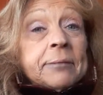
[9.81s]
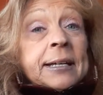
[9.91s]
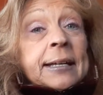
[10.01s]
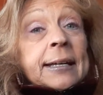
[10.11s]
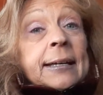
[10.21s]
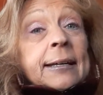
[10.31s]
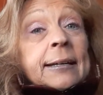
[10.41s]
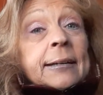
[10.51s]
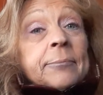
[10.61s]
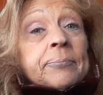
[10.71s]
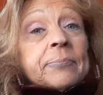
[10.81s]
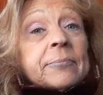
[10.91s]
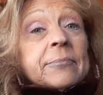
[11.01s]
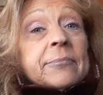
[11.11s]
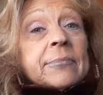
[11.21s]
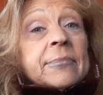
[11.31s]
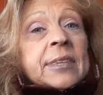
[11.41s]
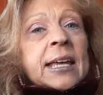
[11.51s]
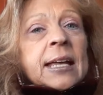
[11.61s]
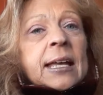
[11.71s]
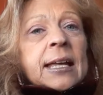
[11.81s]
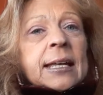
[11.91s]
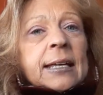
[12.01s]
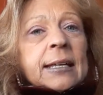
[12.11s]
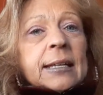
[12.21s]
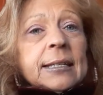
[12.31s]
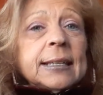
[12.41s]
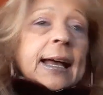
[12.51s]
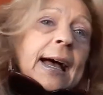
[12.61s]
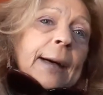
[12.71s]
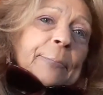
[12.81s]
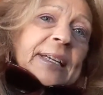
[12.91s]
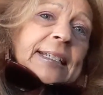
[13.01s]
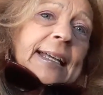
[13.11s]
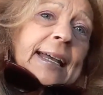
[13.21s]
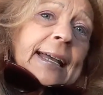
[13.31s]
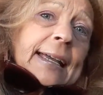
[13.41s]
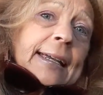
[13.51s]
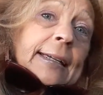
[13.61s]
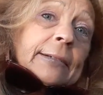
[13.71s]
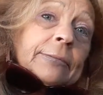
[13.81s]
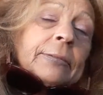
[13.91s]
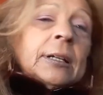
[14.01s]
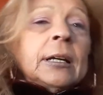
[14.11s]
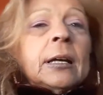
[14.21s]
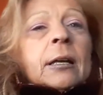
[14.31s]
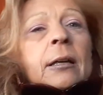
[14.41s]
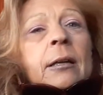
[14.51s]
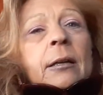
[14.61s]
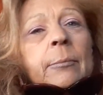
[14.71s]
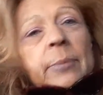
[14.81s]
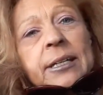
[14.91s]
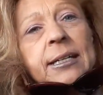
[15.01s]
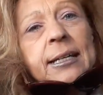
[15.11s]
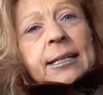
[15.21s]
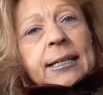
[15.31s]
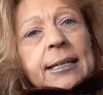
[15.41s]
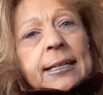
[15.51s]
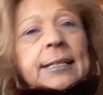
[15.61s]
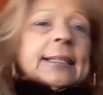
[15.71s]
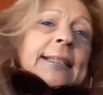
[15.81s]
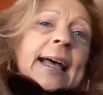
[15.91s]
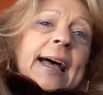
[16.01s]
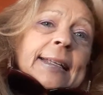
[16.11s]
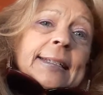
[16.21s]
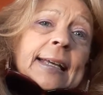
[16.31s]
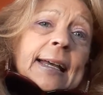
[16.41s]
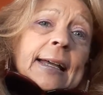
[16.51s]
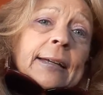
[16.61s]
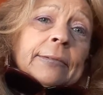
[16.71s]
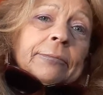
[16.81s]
I'll put the blue in. I'll put the big blue it's in. a happy day. Uh, I'll put the big blue in. But yet again, a sad day.